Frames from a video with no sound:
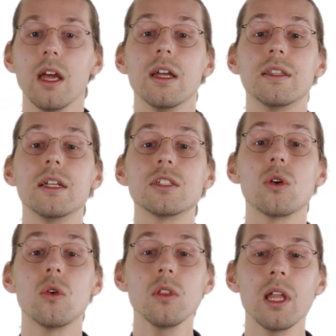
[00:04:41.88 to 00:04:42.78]
This
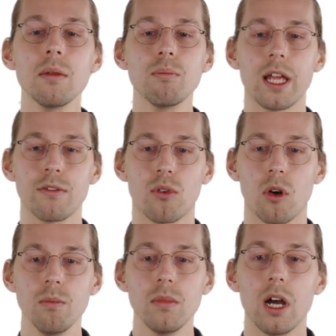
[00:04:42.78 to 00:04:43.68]
online
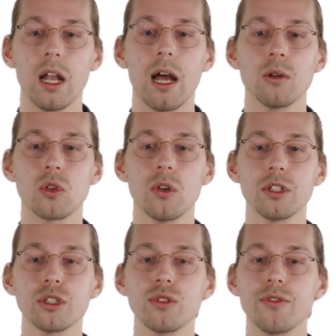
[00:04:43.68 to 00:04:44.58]
platform allows
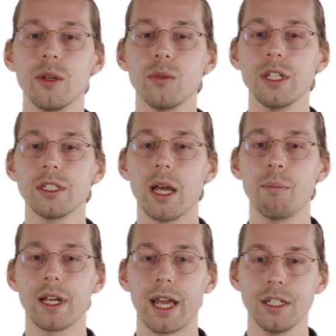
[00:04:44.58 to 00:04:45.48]
others to view these
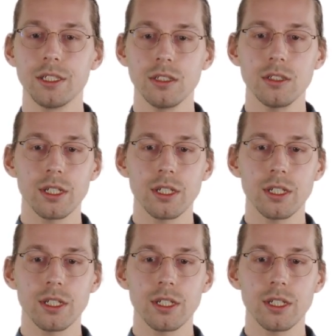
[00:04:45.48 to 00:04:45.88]
applications